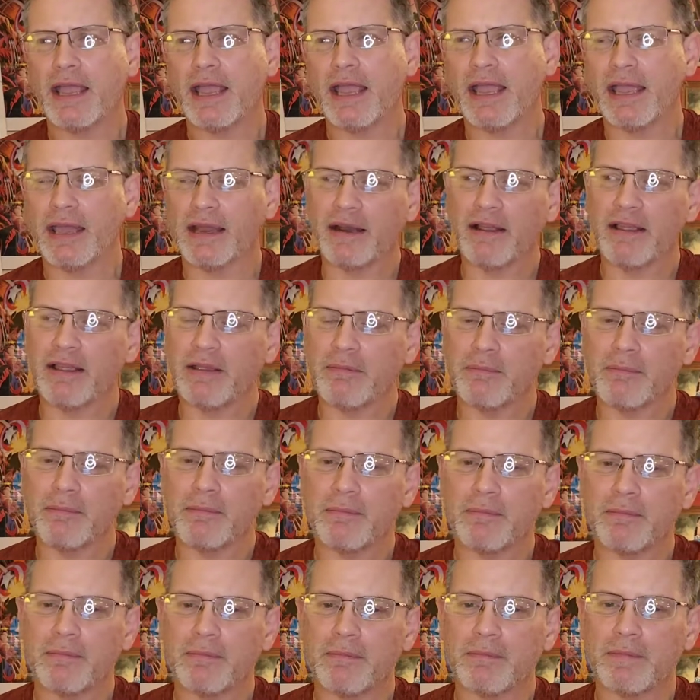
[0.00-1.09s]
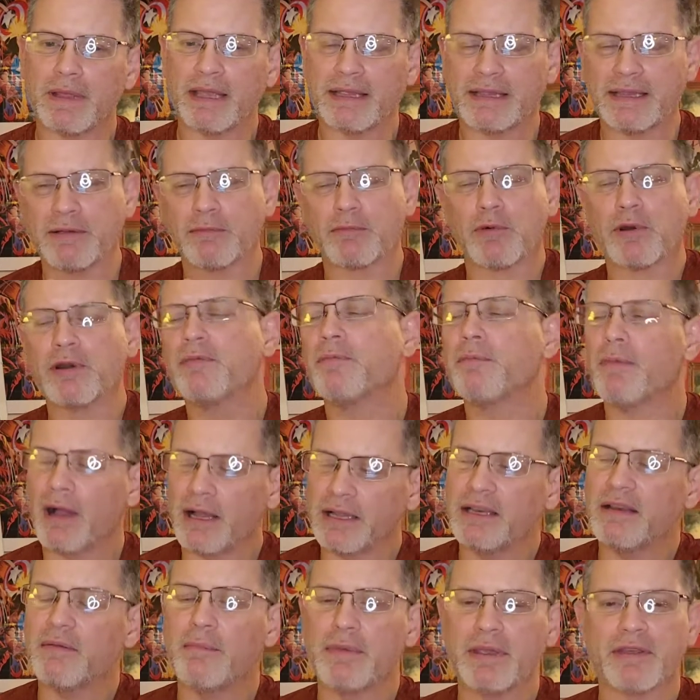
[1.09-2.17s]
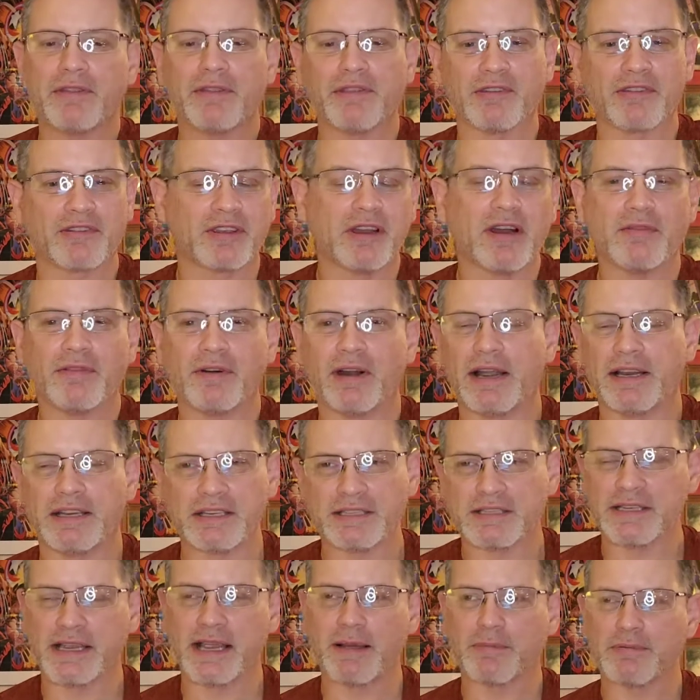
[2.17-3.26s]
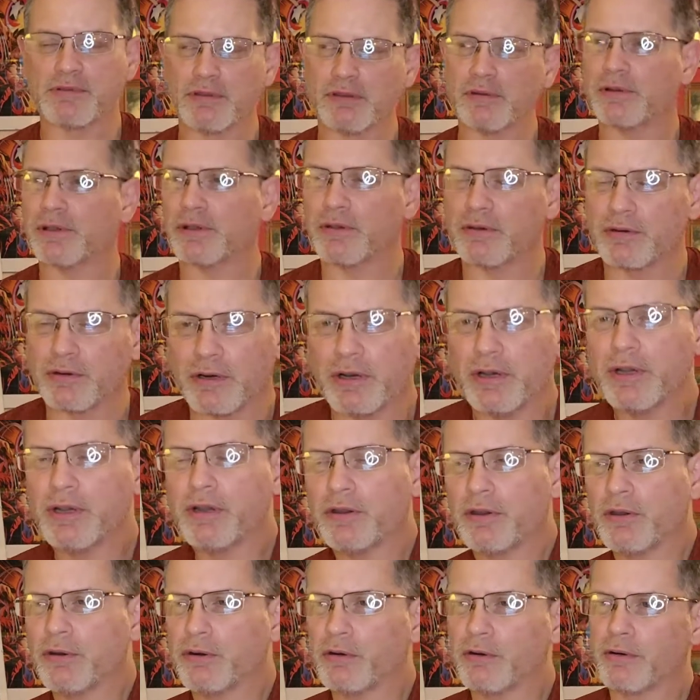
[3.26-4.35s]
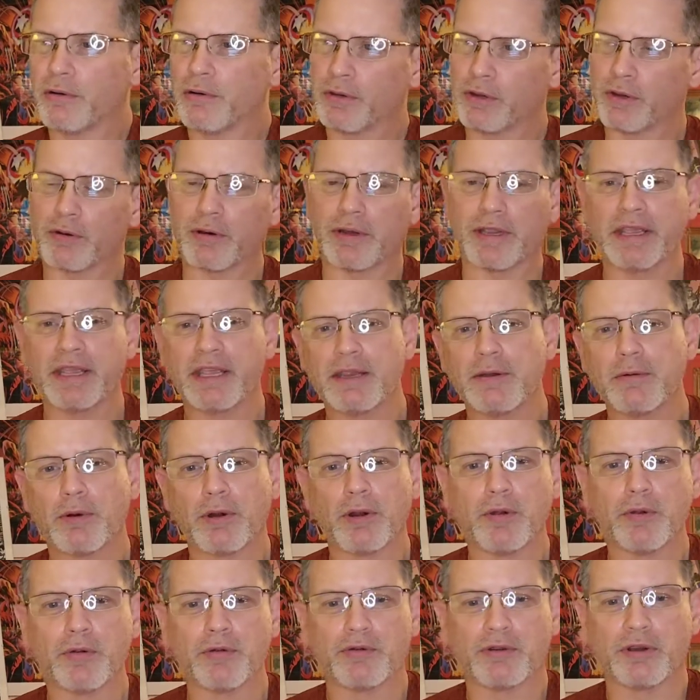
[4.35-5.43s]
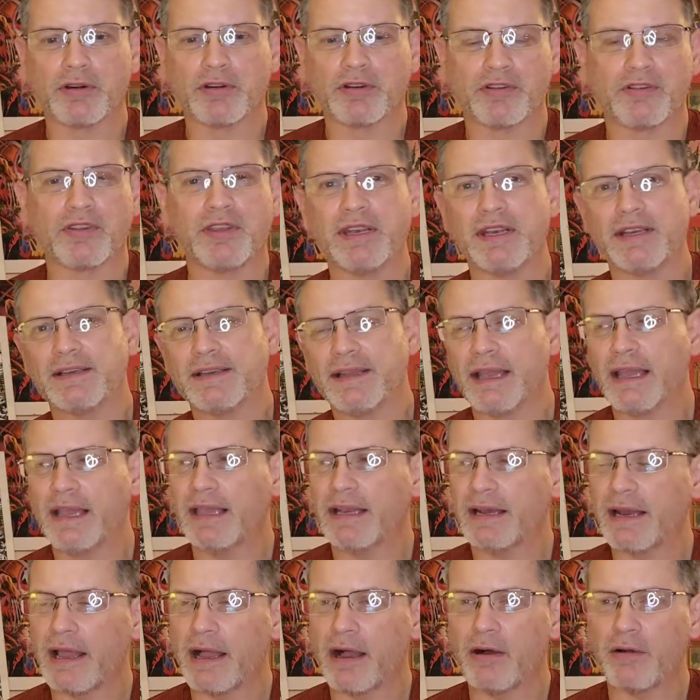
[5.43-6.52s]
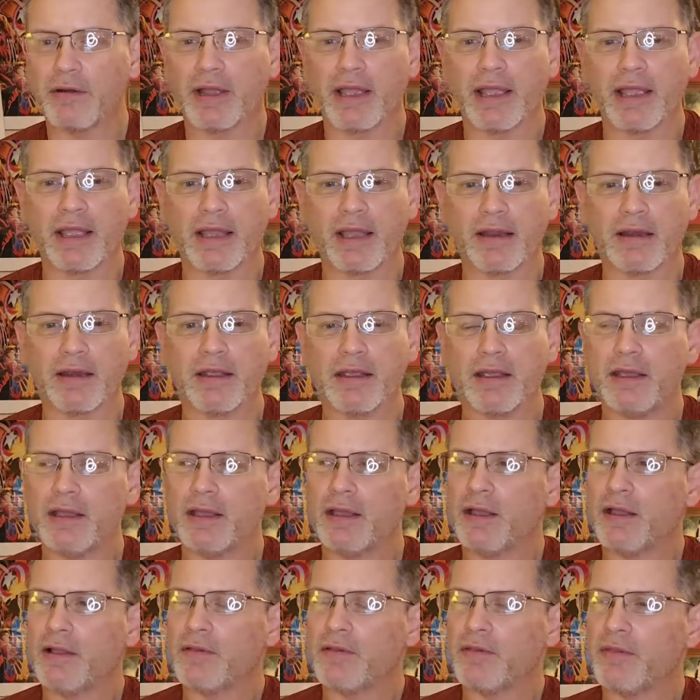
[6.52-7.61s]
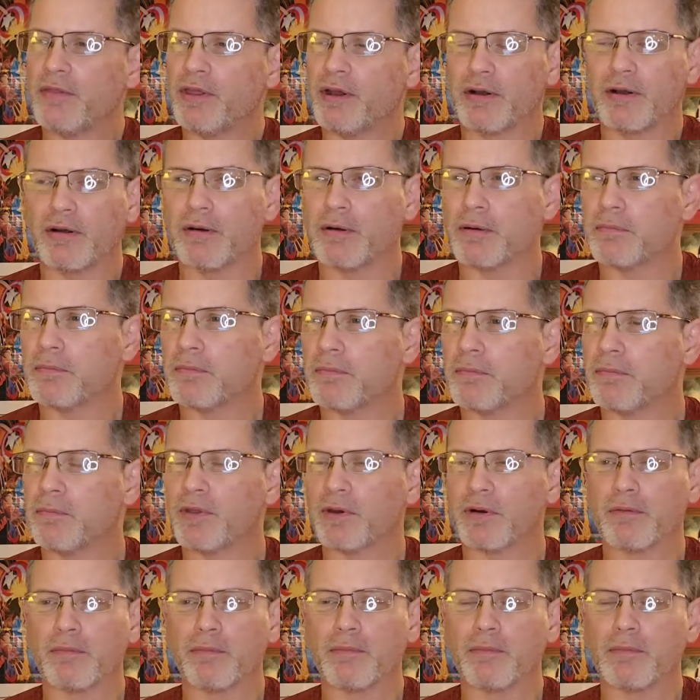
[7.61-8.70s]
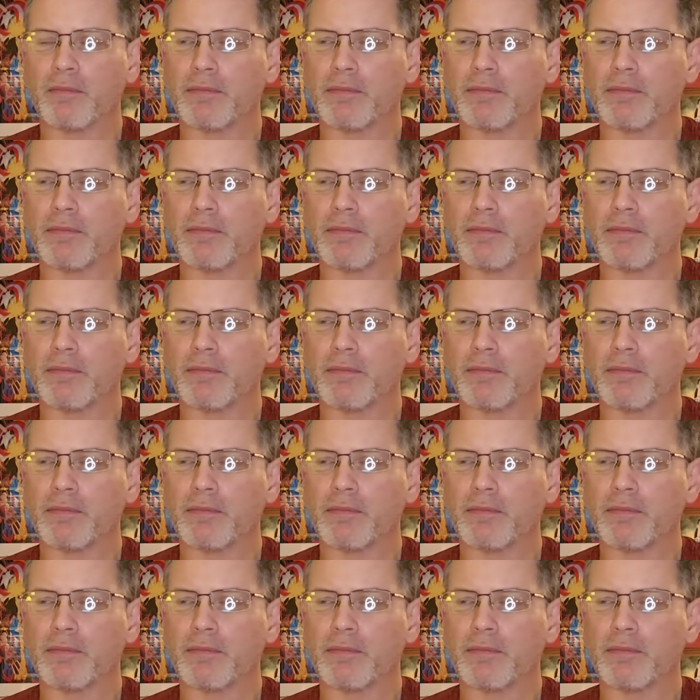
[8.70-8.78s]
and a it reminded me of this cover. I just absolutely your your your heroes are just getting taken out and they're they're